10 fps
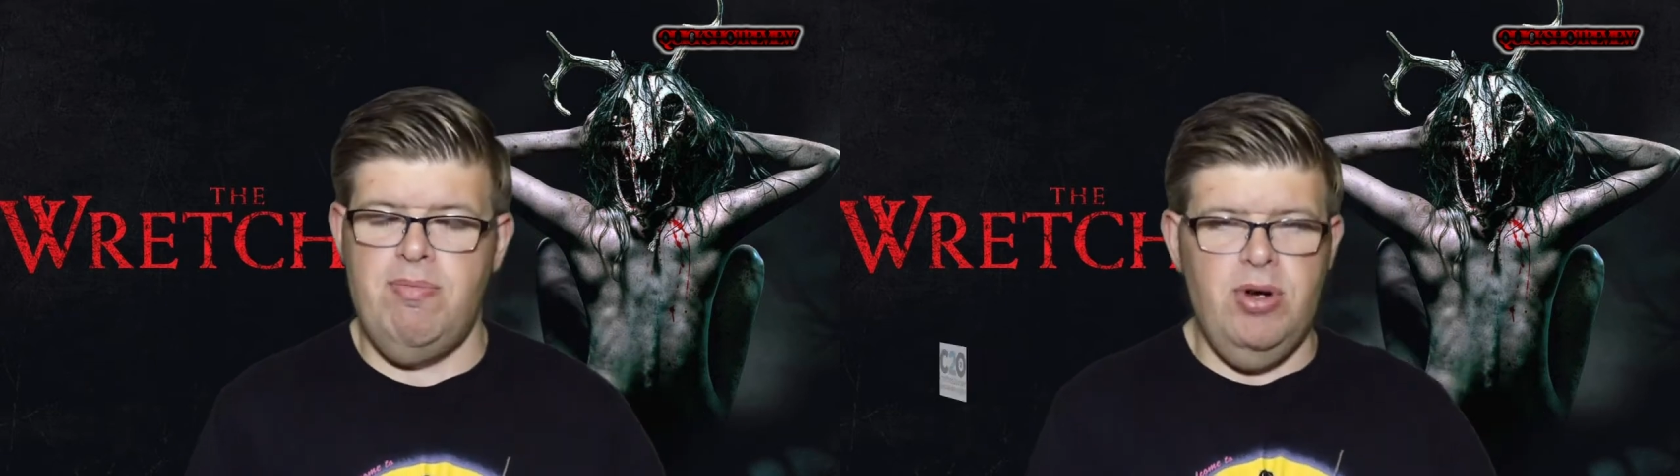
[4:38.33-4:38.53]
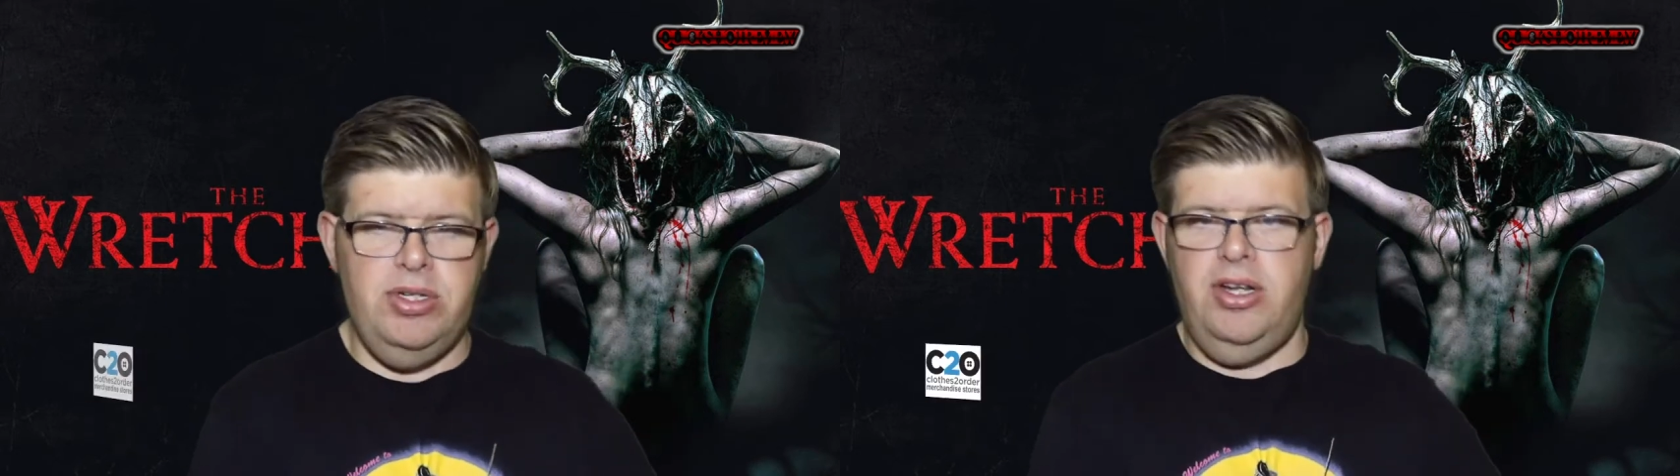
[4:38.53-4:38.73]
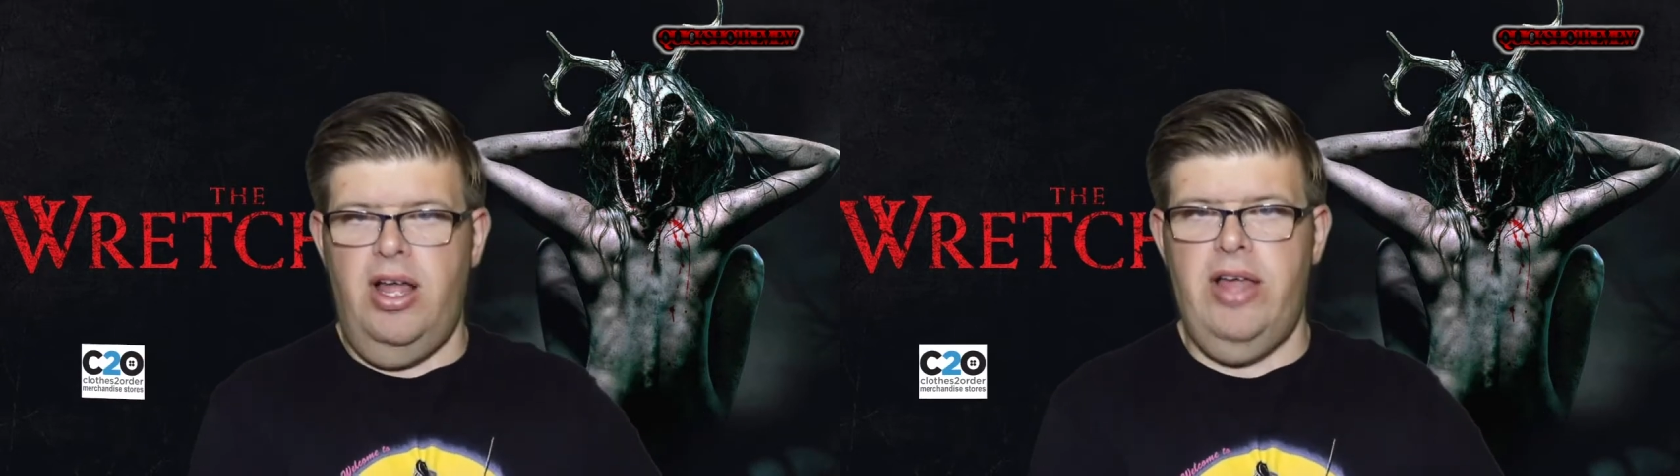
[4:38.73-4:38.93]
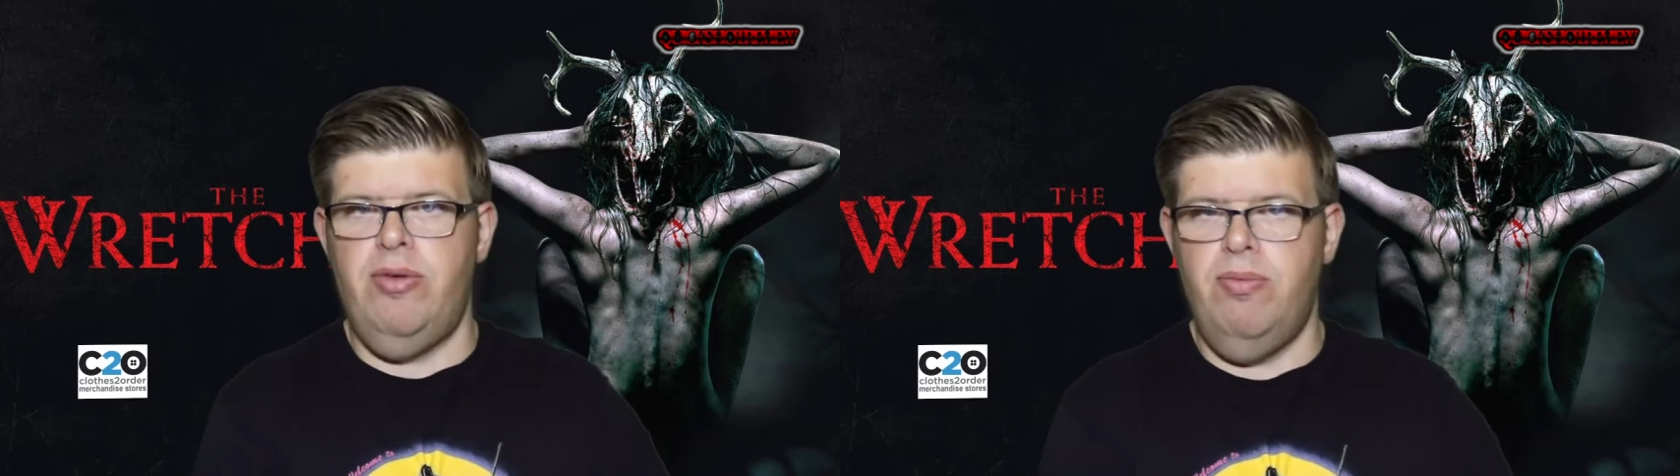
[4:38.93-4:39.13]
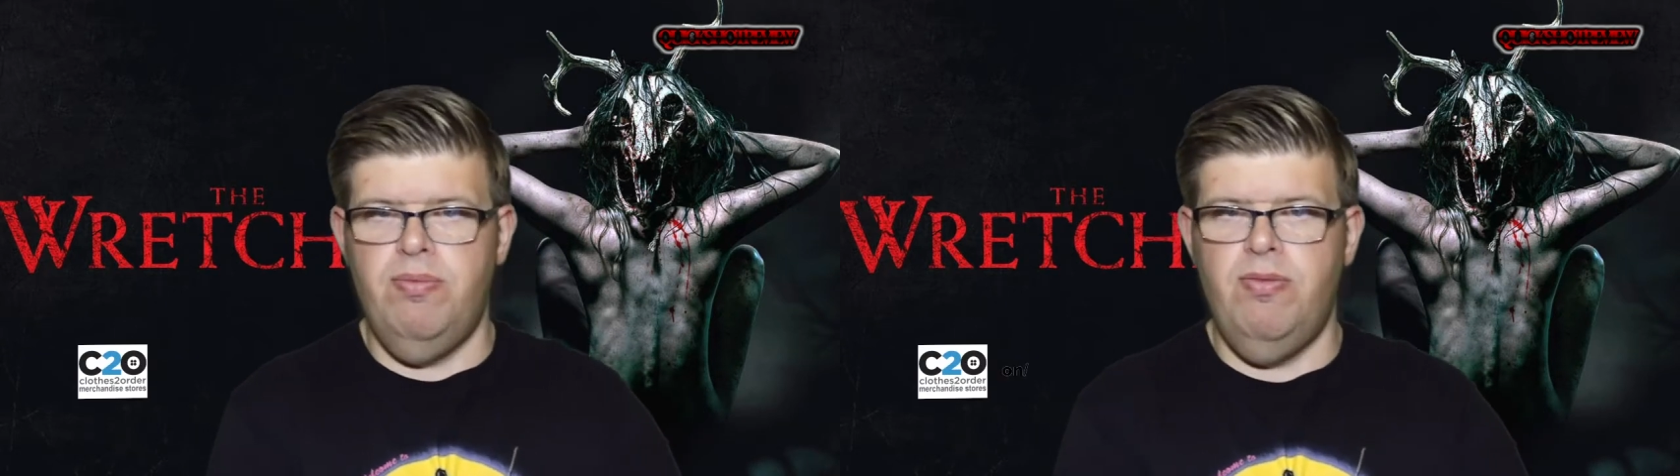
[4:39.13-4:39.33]
much like
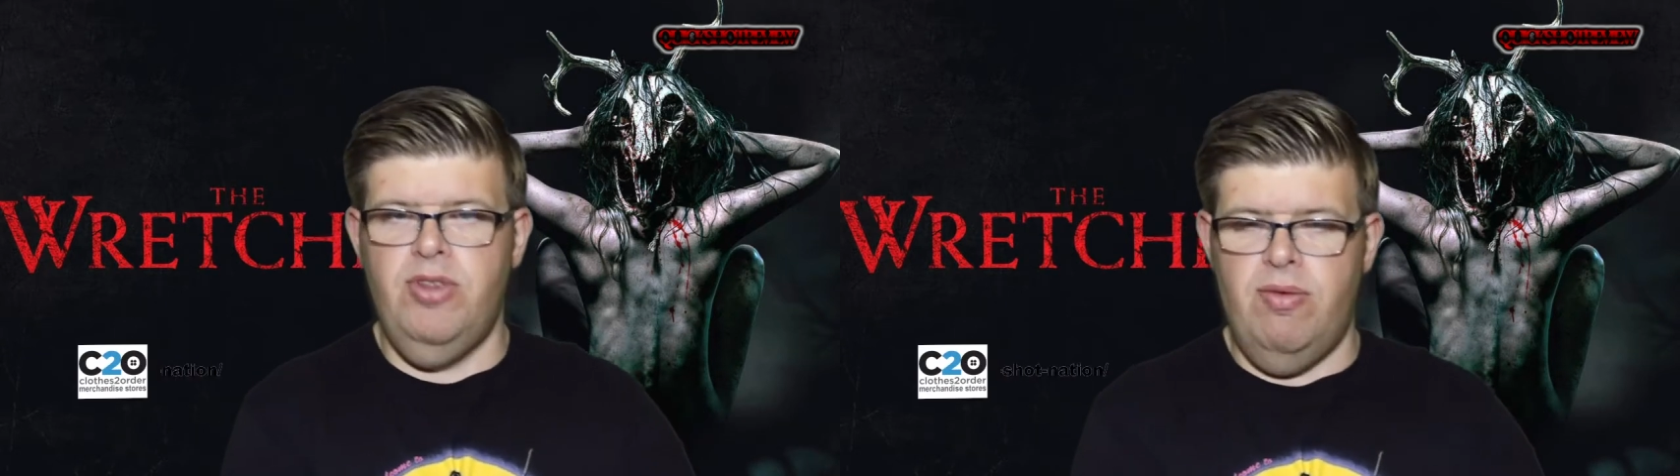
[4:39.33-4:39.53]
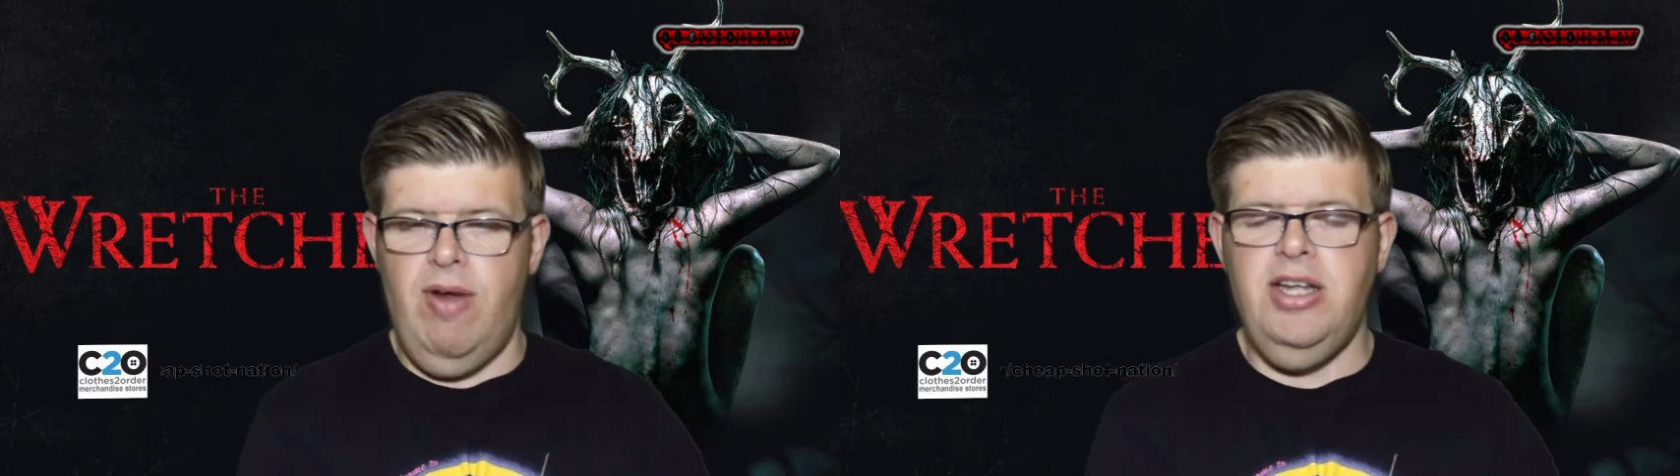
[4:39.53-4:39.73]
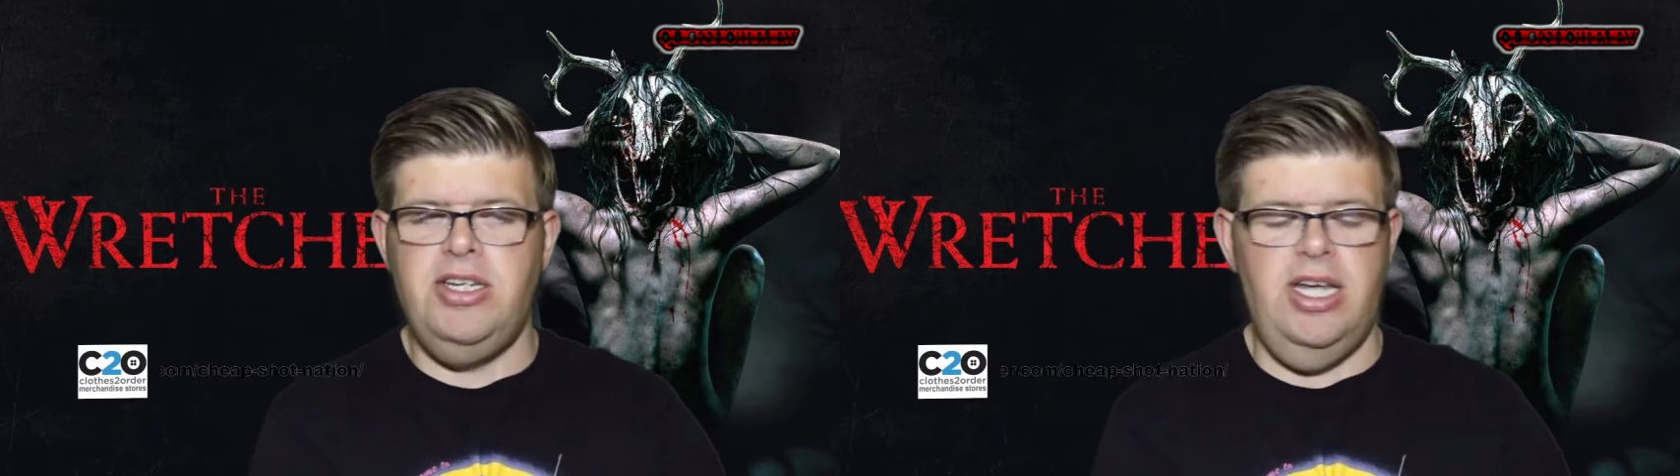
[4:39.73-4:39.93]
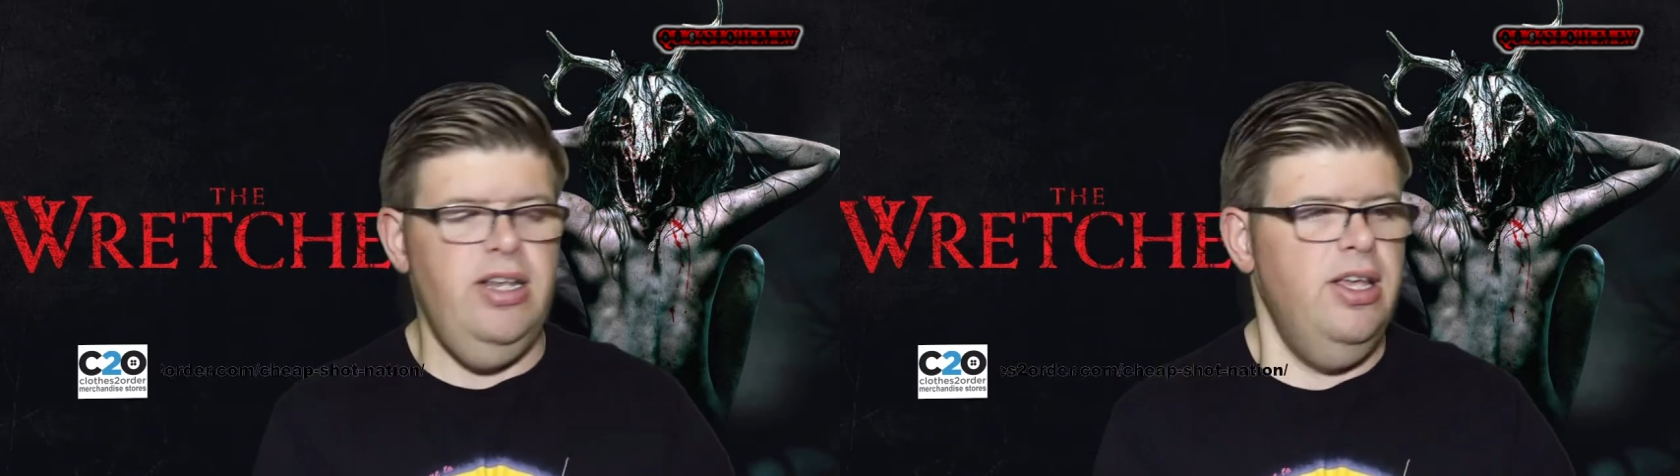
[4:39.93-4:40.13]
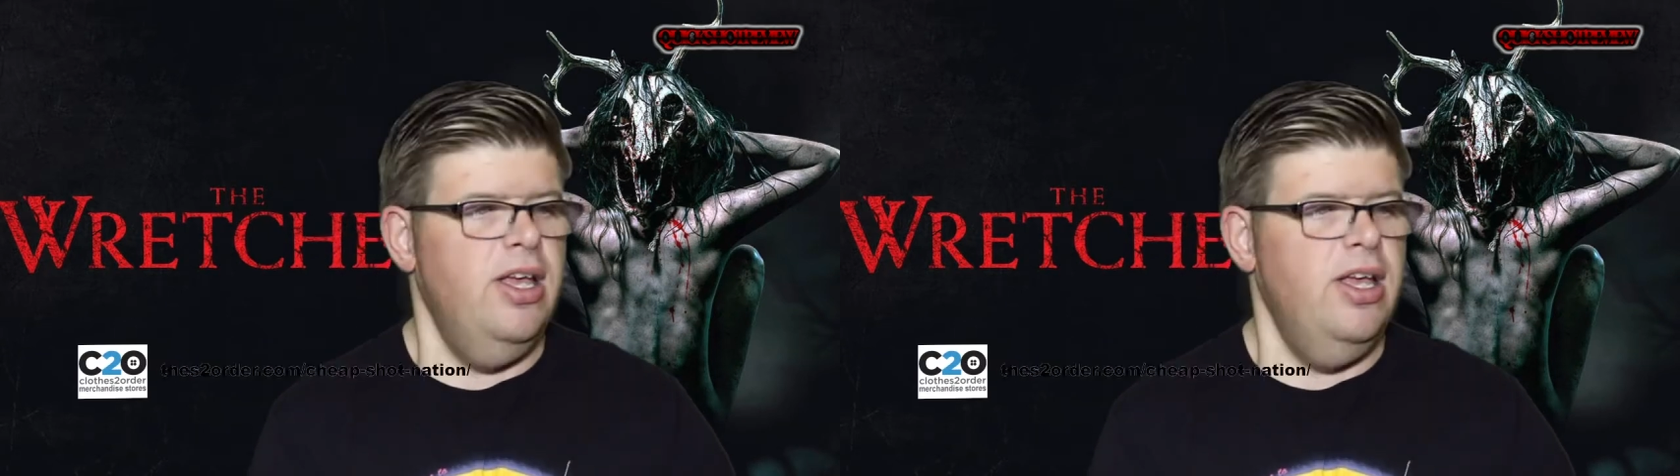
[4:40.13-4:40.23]
the Wretched.